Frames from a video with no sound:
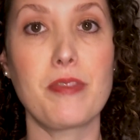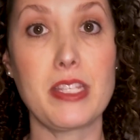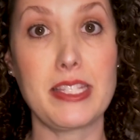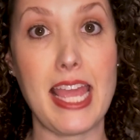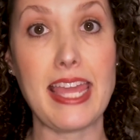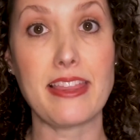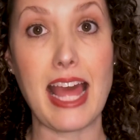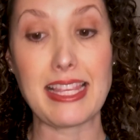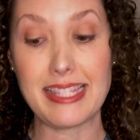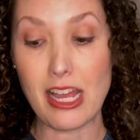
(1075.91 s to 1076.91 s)
take
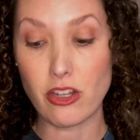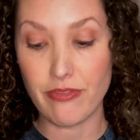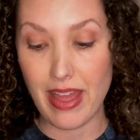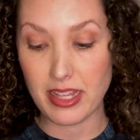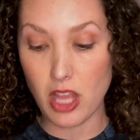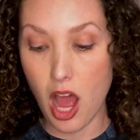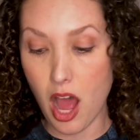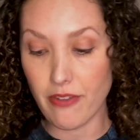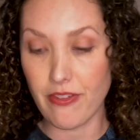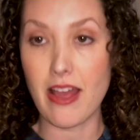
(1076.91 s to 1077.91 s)
that sound effects
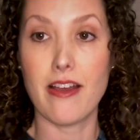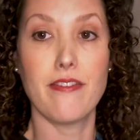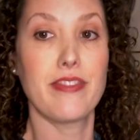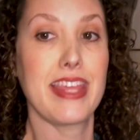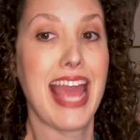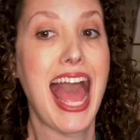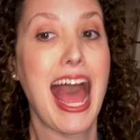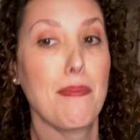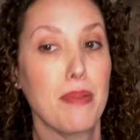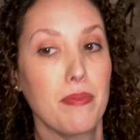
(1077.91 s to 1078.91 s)
off of the
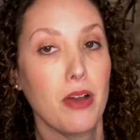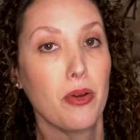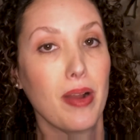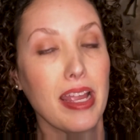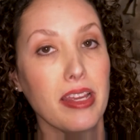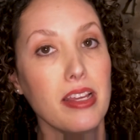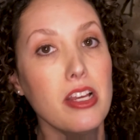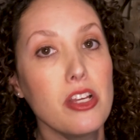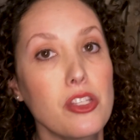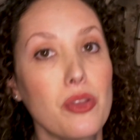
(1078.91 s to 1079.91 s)
app. All right,
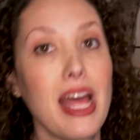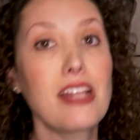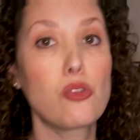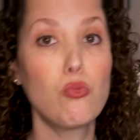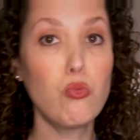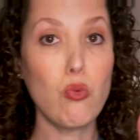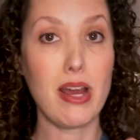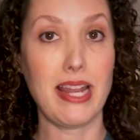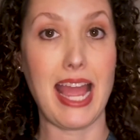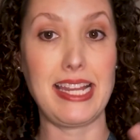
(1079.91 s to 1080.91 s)
so that's
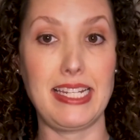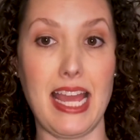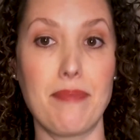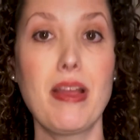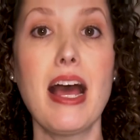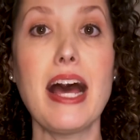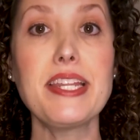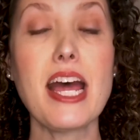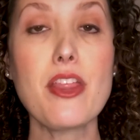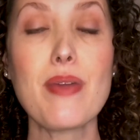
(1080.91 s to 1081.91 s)
one idea.
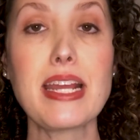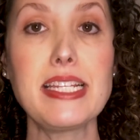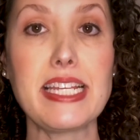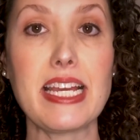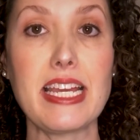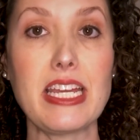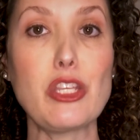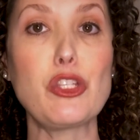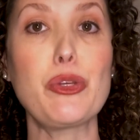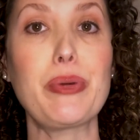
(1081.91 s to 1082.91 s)
Another idea
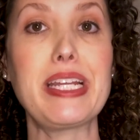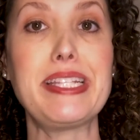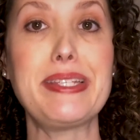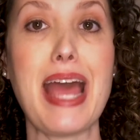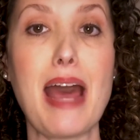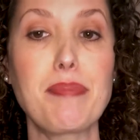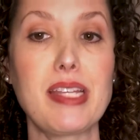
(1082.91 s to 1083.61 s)
is to adapt